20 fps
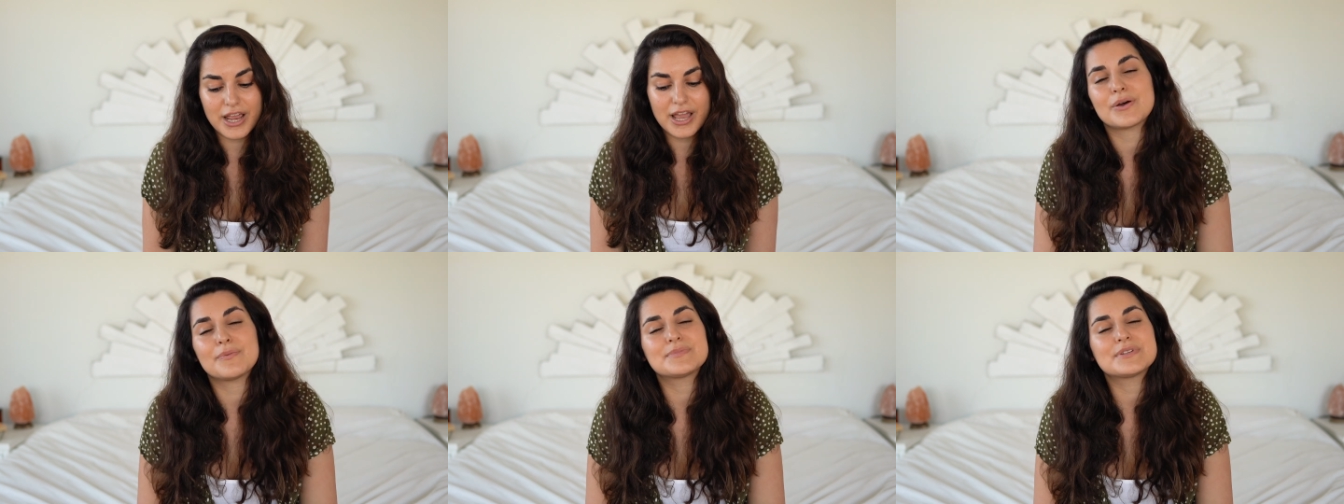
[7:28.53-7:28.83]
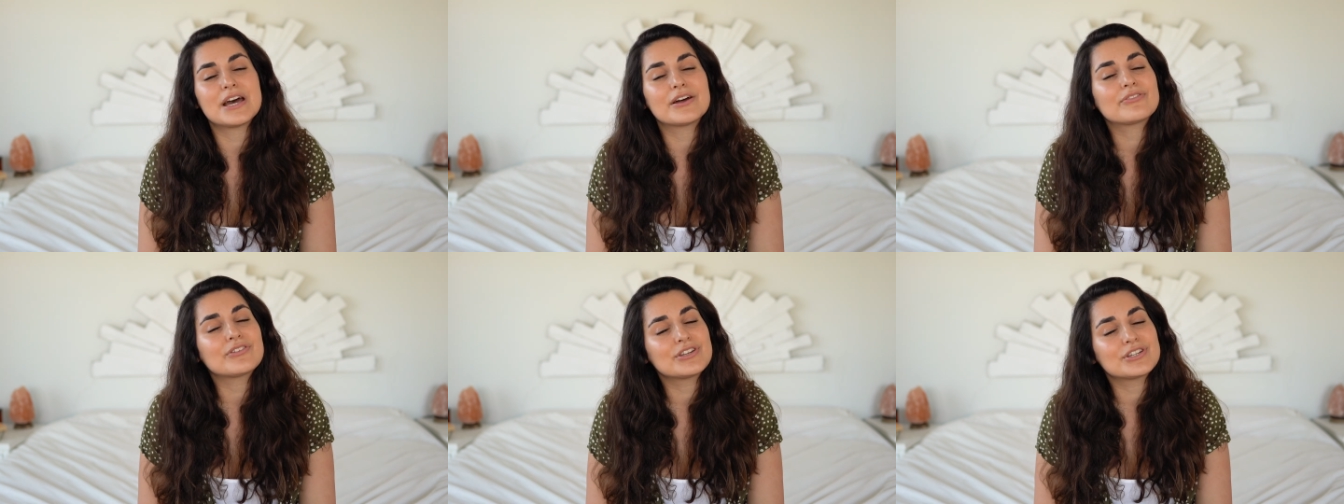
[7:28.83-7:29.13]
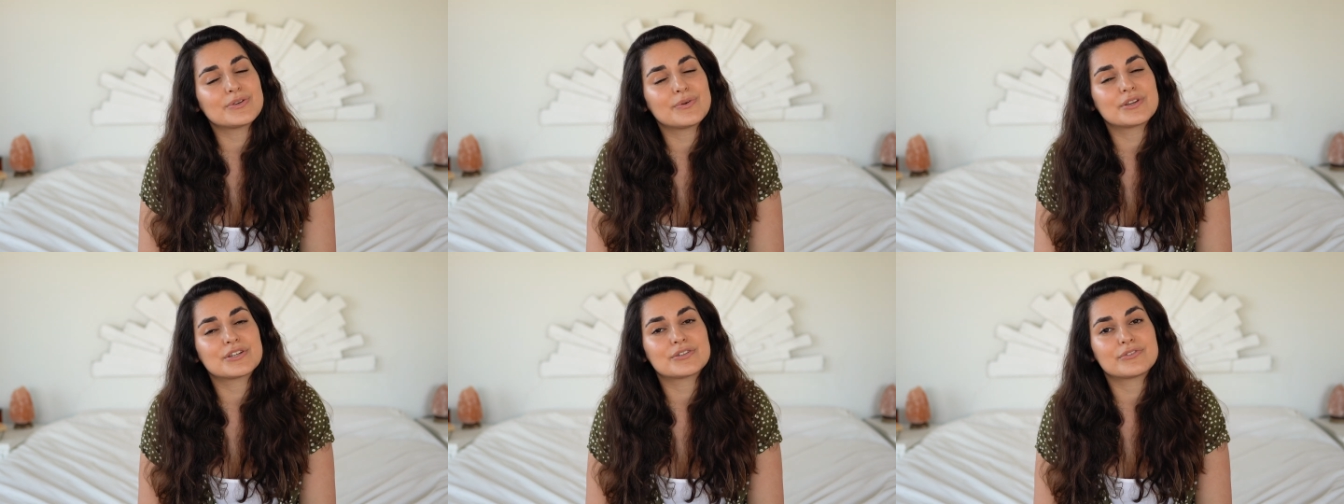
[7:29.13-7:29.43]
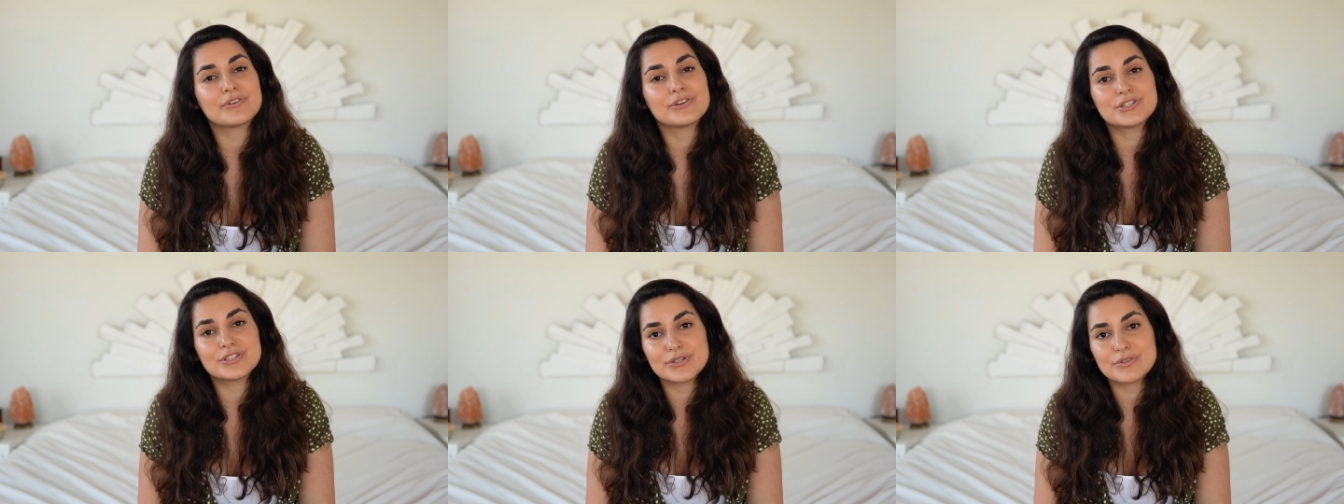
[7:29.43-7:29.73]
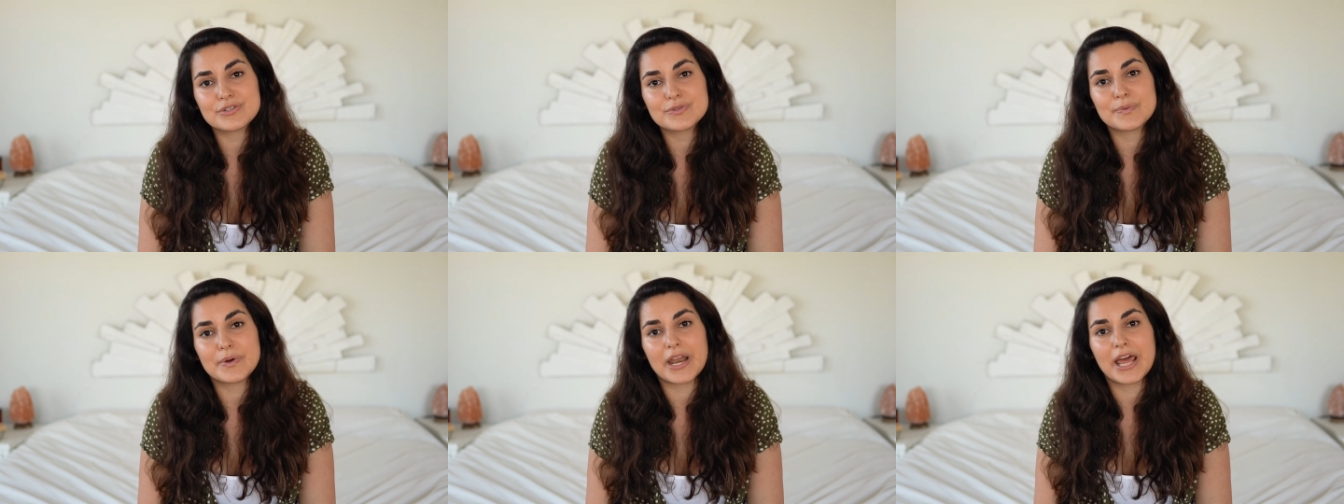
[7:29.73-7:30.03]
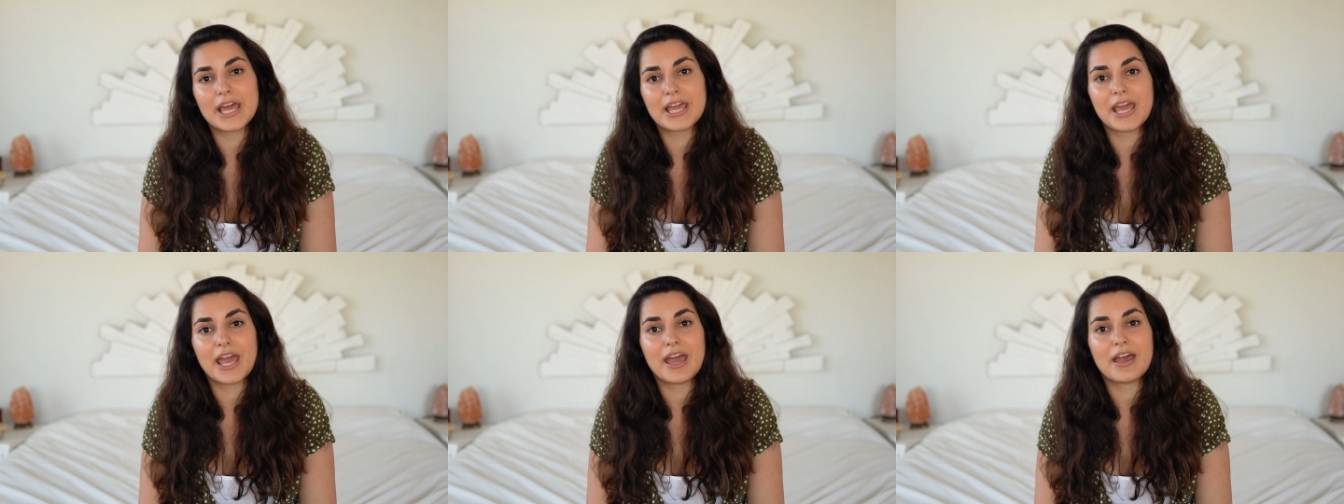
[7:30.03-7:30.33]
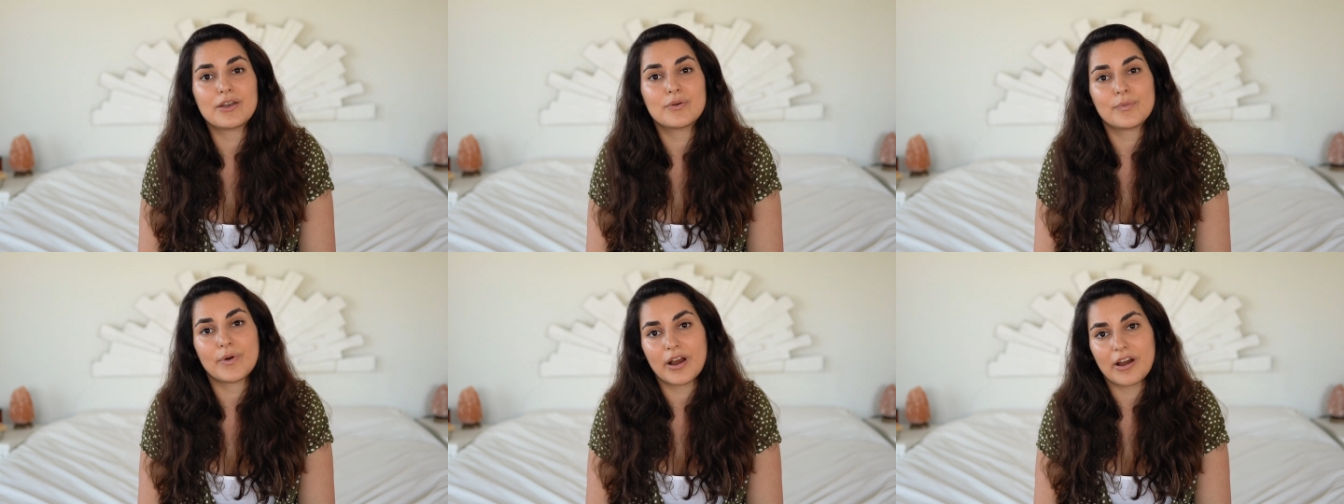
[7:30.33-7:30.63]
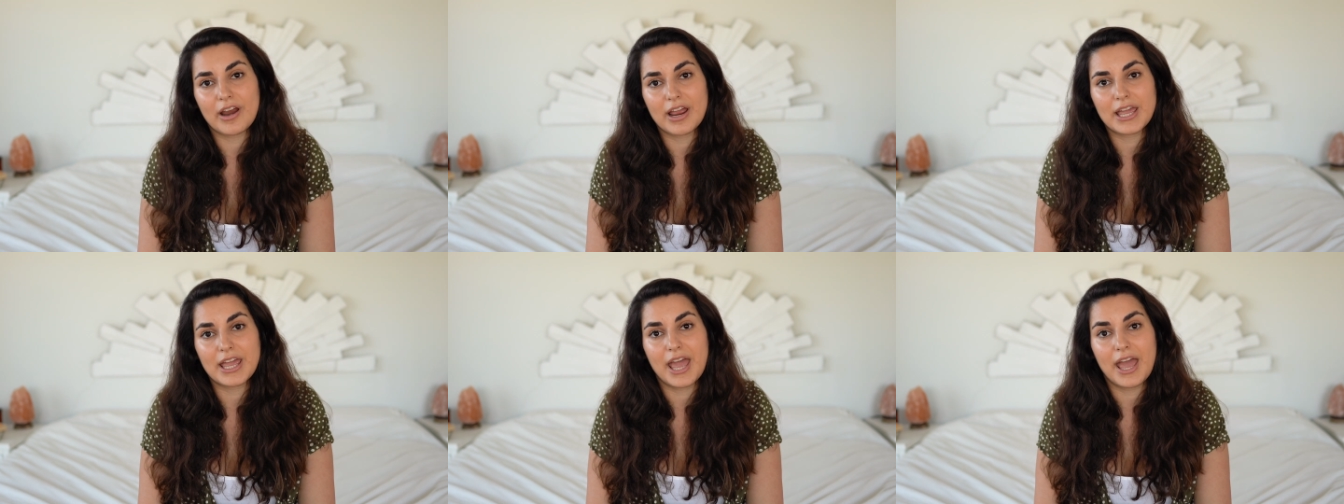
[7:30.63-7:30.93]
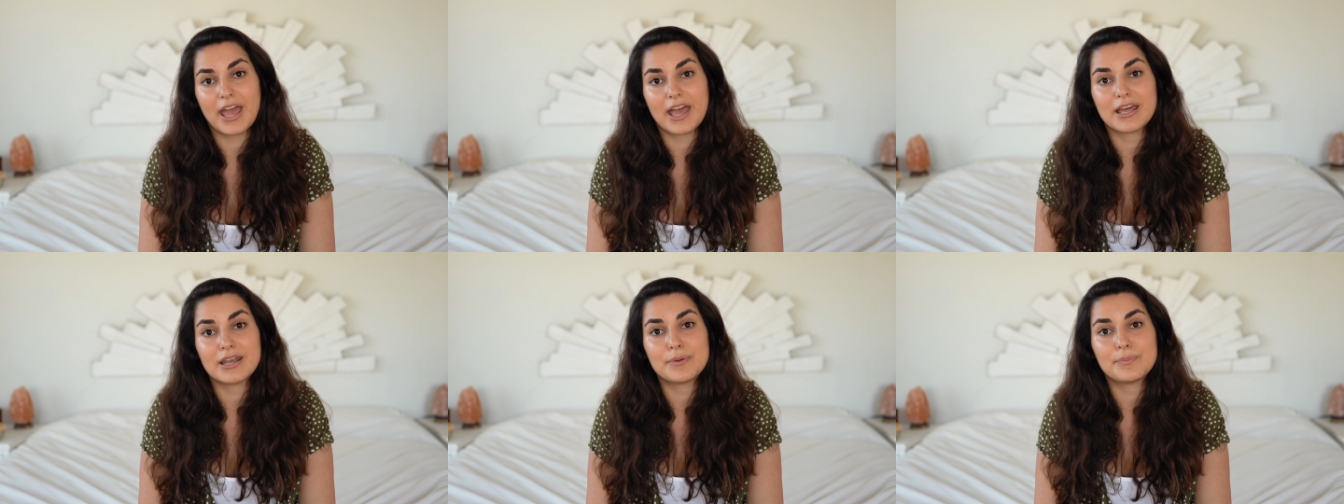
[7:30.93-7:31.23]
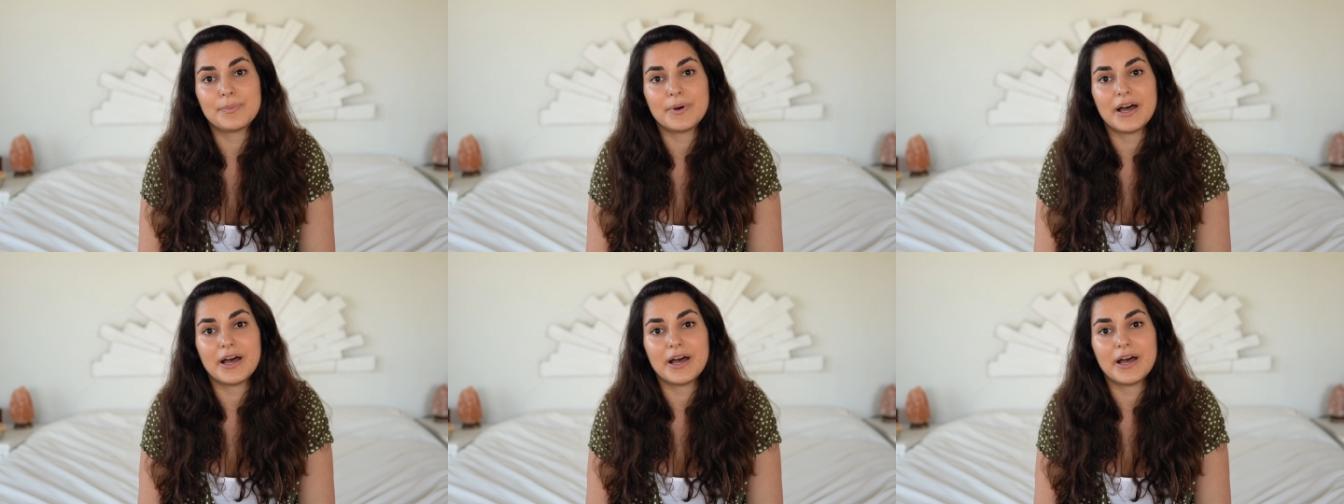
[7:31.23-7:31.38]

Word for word: So I'm definitely doing to reduce what I can where I can,